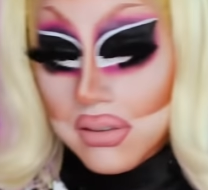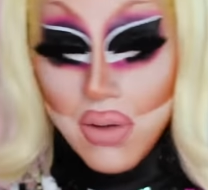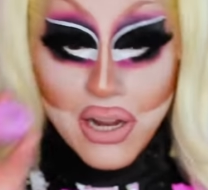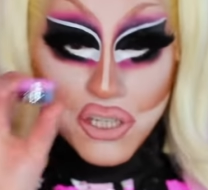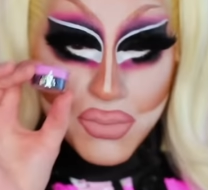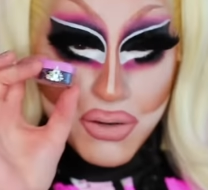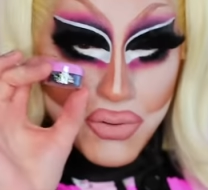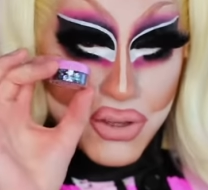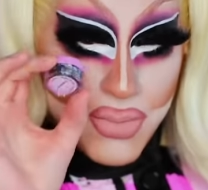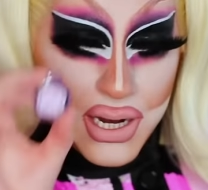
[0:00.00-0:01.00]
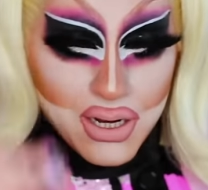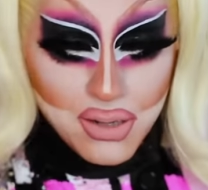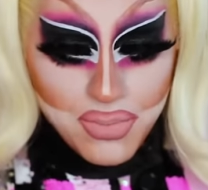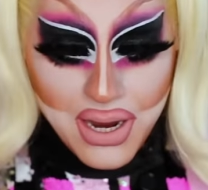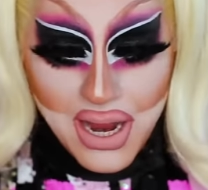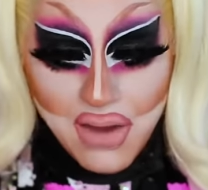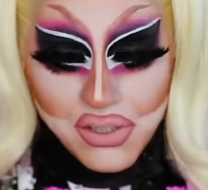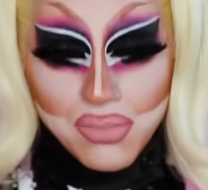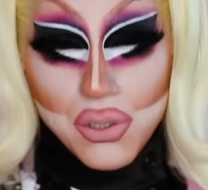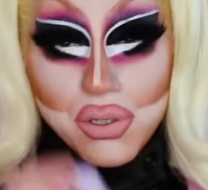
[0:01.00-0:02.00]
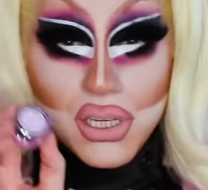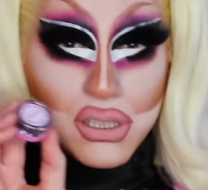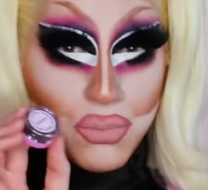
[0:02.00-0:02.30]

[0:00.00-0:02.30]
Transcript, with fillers: Watch, let me ruin the makeup. I have some Ookie